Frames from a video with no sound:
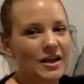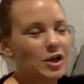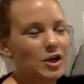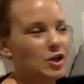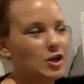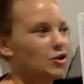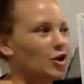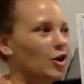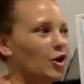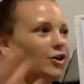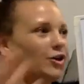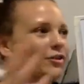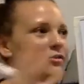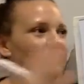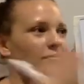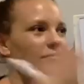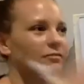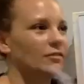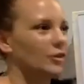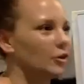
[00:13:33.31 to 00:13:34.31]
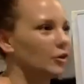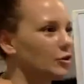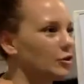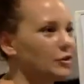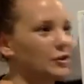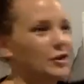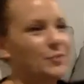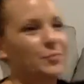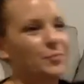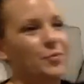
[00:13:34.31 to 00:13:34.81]
You don't
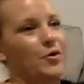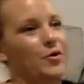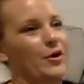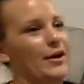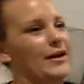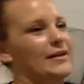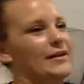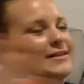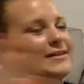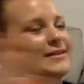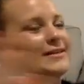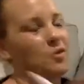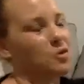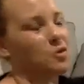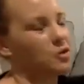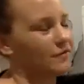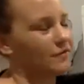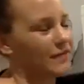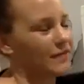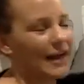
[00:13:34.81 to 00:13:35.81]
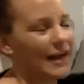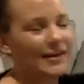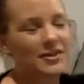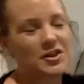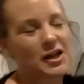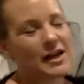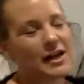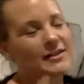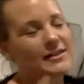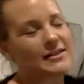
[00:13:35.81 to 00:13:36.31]
lose your points and all of that
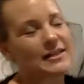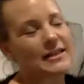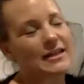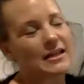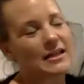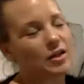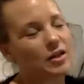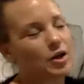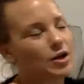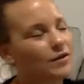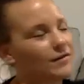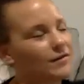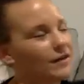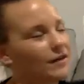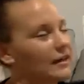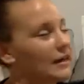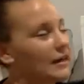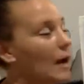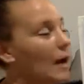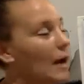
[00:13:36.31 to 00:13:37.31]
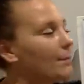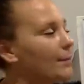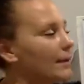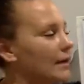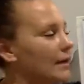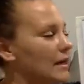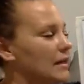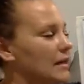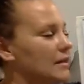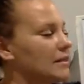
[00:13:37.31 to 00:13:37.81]
jazz like a lot of other
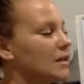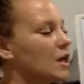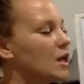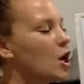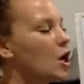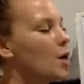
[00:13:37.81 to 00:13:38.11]
companies,